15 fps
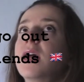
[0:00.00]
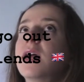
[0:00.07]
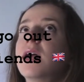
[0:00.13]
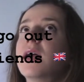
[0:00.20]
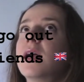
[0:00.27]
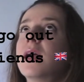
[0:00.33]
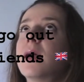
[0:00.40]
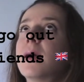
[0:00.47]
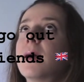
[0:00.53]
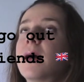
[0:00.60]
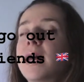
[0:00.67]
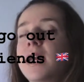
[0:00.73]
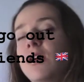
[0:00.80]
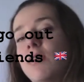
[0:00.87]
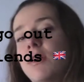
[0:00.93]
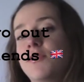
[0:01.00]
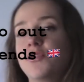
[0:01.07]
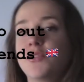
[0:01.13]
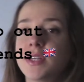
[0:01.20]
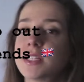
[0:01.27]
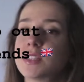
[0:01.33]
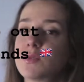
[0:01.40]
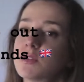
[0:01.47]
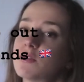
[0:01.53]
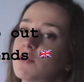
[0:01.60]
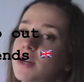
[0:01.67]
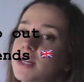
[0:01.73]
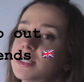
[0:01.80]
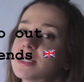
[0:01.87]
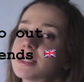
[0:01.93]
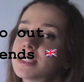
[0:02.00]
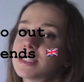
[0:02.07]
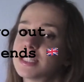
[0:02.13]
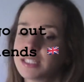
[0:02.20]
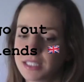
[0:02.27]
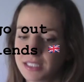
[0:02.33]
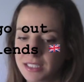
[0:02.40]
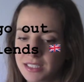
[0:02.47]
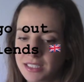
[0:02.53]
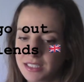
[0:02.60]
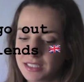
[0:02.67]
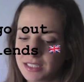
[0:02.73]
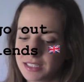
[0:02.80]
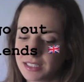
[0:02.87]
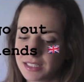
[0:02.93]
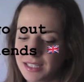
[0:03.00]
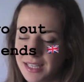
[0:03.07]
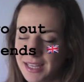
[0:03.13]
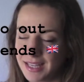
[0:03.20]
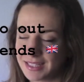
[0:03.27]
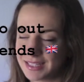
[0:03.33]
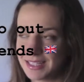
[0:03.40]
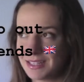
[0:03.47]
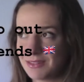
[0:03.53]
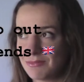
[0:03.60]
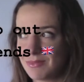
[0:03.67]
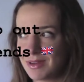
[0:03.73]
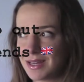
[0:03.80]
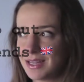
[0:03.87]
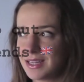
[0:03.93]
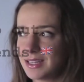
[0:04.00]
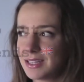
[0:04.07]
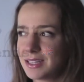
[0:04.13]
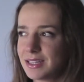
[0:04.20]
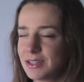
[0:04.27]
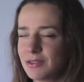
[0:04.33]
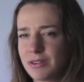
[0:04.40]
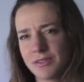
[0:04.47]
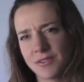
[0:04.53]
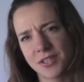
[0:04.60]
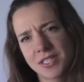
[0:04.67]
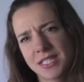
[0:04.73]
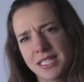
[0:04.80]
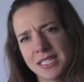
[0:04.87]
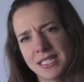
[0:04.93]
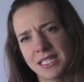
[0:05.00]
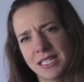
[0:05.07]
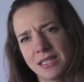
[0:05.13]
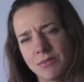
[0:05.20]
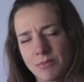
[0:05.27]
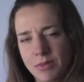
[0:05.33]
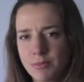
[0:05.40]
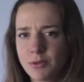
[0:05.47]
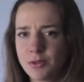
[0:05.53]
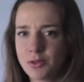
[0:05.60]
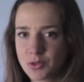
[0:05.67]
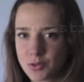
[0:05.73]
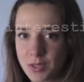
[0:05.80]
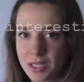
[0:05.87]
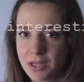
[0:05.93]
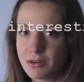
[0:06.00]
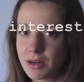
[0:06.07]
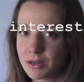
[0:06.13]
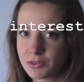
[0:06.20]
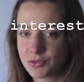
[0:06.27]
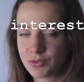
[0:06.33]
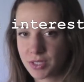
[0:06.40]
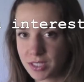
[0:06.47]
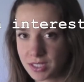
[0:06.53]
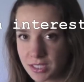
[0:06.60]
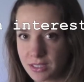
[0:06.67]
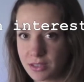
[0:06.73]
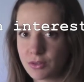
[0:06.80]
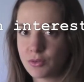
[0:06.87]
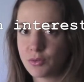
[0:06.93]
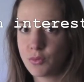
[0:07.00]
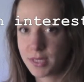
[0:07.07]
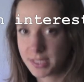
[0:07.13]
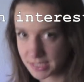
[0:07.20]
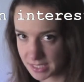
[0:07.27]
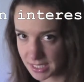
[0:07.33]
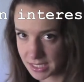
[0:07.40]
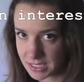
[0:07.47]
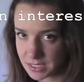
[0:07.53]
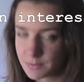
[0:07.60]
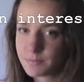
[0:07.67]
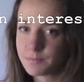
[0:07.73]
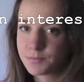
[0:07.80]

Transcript: I go have drinks with friends. Yeah, in my university city, people usually go out drinking on Wednesdays.